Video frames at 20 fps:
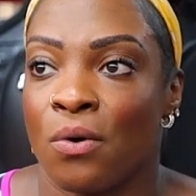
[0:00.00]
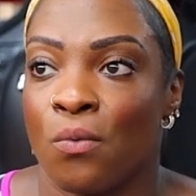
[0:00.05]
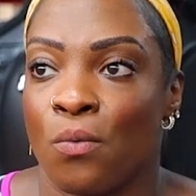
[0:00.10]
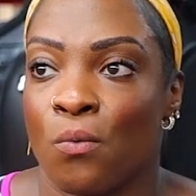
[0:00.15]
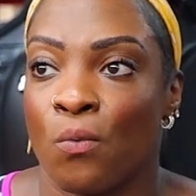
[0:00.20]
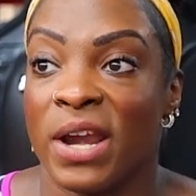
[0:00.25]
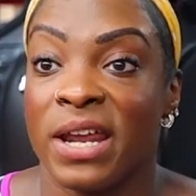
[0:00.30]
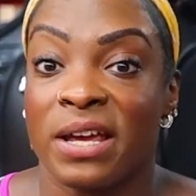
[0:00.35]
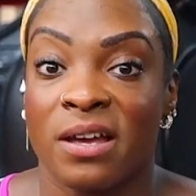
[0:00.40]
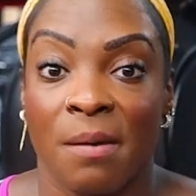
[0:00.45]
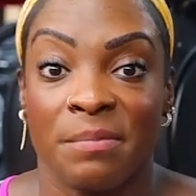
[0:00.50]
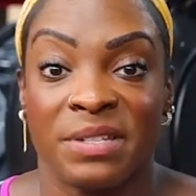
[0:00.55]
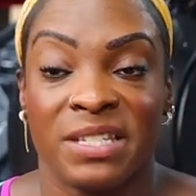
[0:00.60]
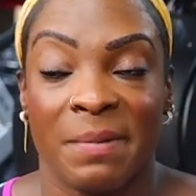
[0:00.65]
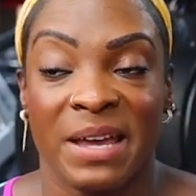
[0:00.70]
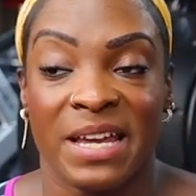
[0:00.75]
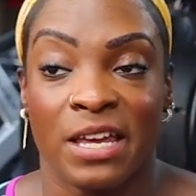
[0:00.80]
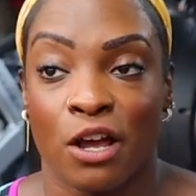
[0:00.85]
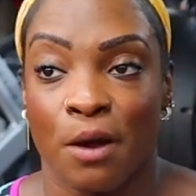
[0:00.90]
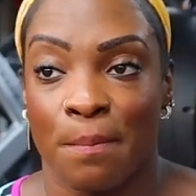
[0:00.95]
when it comes to
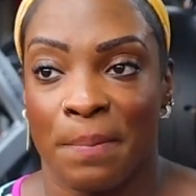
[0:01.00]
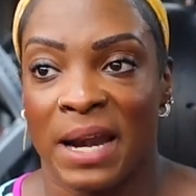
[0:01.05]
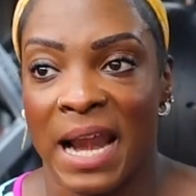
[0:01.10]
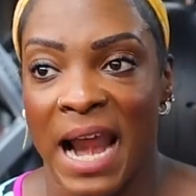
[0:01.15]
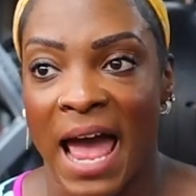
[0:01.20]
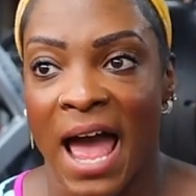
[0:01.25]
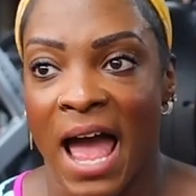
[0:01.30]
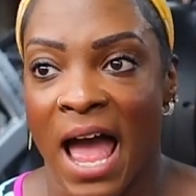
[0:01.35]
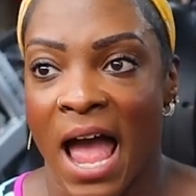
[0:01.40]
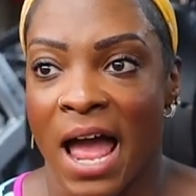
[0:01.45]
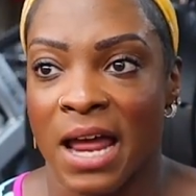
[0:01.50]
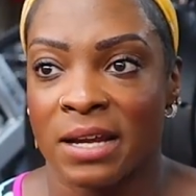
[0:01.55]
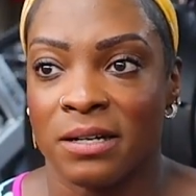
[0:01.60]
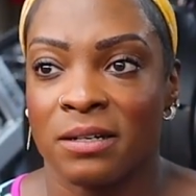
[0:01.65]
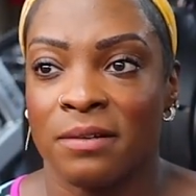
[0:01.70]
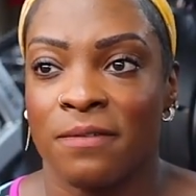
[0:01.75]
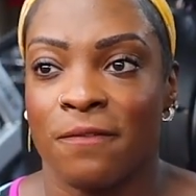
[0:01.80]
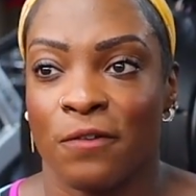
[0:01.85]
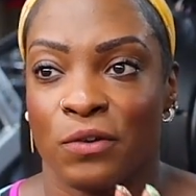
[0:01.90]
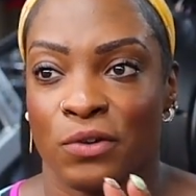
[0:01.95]
making a
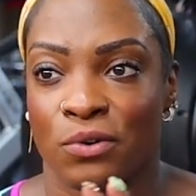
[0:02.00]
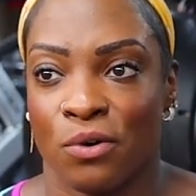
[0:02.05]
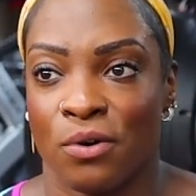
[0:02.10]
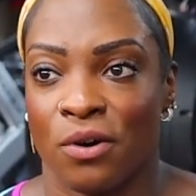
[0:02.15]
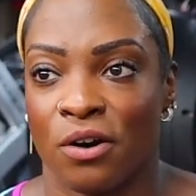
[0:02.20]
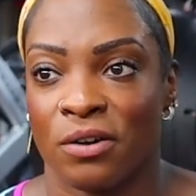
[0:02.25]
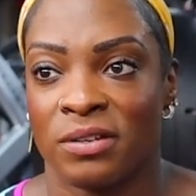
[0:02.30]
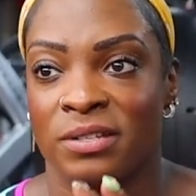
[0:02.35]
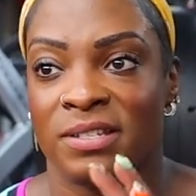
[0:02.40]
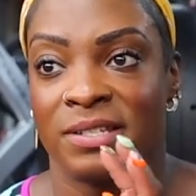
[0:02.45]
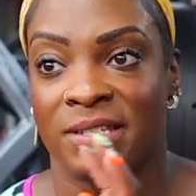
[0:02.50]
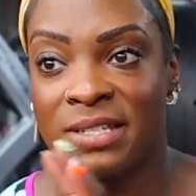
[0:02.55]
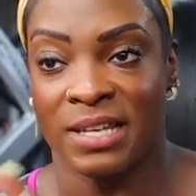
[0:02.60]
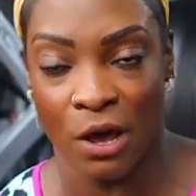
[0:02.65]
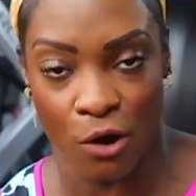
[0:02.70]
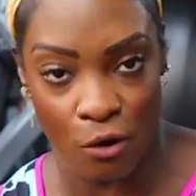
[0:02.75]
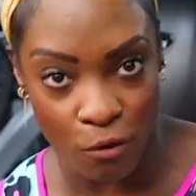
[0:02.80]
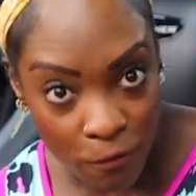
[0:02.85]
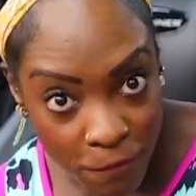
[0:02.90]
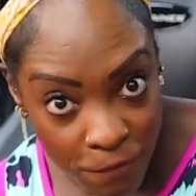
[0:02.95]
plan for
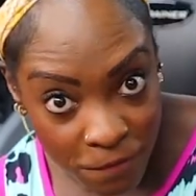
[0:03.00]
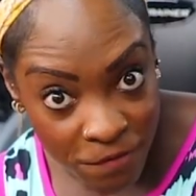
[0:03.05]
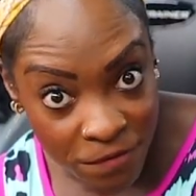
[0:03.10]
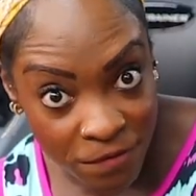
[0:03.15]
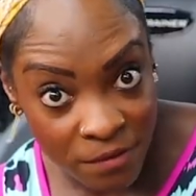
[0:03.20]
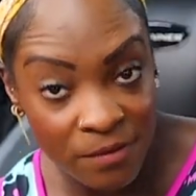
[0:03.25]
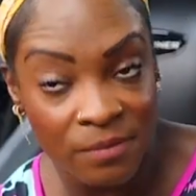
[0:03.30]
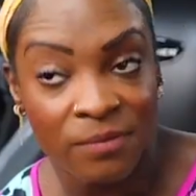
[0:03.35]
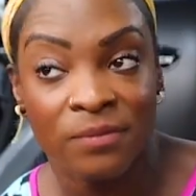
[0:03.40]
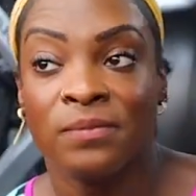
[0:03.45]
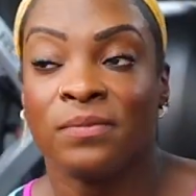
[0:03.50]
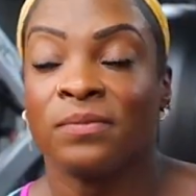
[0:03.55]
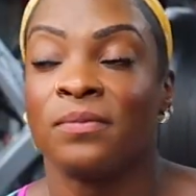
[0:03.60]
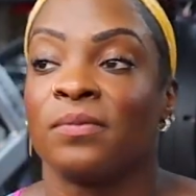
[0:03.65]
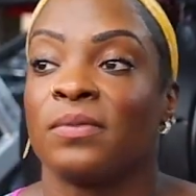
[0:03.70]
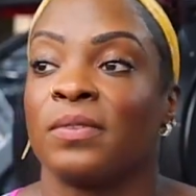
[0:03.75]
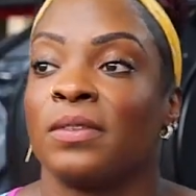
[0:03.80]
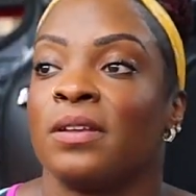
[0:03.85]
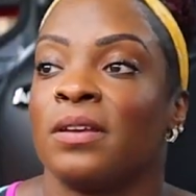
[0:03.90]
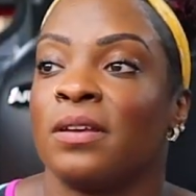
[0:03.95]
yourself,
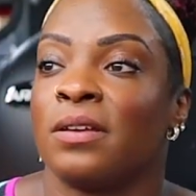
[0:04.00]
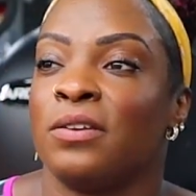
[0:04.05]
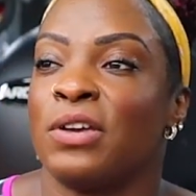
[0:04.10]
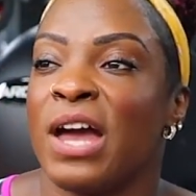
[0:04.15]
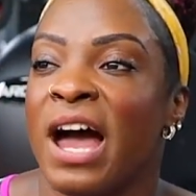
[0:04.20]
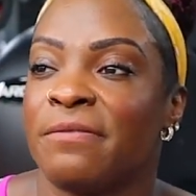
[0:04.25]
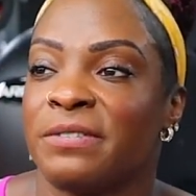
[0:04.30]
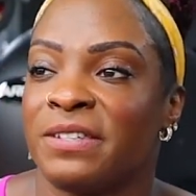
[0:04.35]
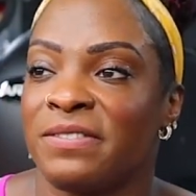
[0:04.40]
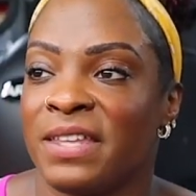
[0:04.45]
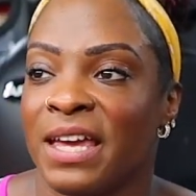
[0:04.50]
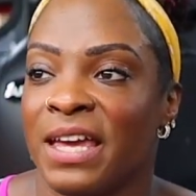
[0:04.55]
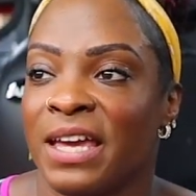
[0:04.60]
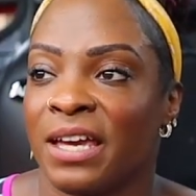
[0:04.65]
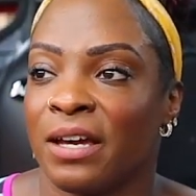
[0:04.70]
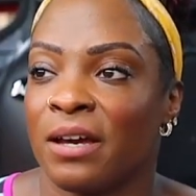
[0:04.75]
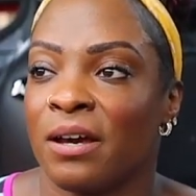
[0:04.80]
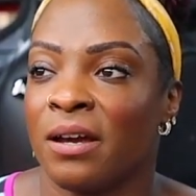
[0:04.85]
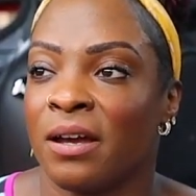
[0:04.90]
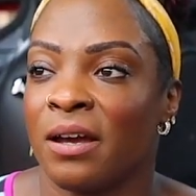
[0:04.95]
you have to
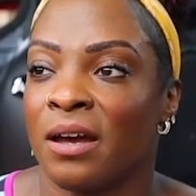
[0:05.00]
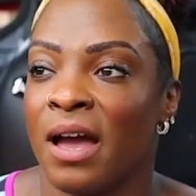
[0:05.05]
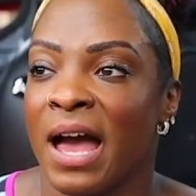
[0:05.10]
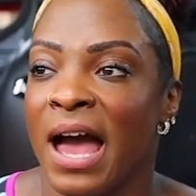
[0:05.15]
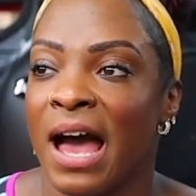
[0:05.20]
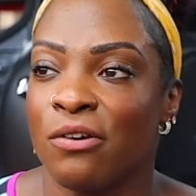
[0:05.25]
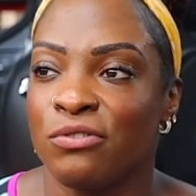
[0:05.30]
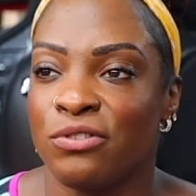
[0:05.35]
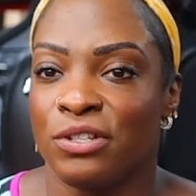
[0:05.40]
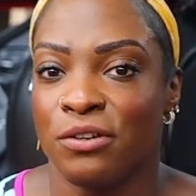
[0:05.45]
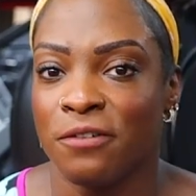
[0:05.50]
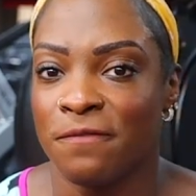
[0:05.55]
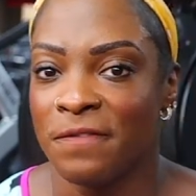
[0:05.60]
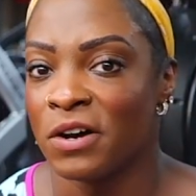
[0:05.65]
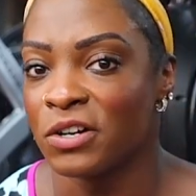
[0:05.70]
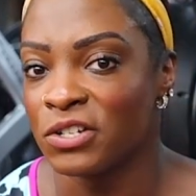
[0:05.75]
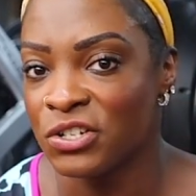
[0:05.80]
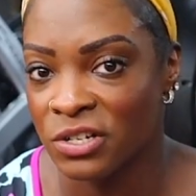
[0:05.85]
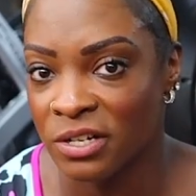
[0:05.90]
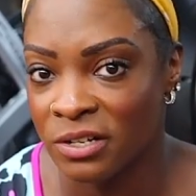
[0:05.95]
think, how do you
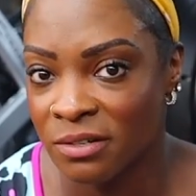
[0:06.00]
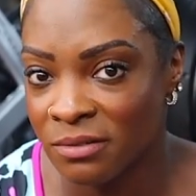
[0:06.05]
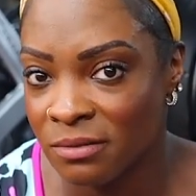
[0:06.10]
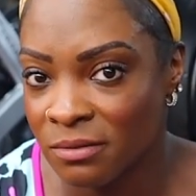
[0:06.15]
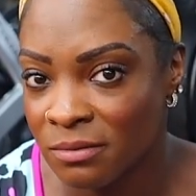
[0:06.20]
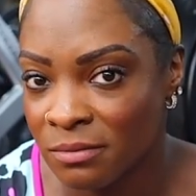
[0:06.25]
function?